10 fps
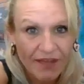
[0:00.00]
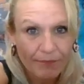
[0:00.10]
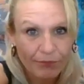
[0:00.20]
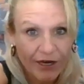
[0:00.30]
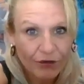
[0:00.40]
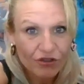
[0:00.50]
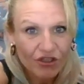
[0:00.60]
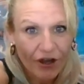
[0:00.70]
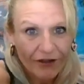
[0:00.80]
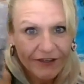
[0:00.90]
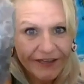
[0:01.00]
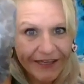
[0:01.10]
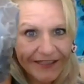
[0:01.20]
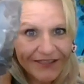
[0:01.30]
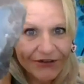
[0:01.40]
that brown
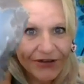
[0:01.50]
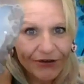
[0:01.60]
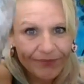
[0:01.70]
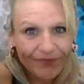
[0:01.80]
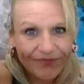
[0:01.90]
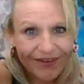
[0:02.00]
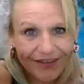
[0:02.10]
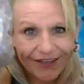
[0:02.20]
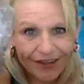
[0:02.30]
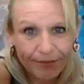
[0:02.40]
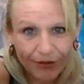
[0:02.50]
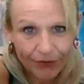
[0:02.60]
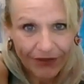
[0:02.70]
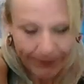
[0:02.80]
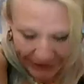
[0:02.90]
chocolatey exterior and the
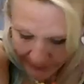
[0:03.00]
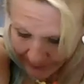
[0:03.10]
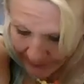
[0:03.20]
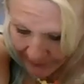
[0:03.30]
blue in the middle.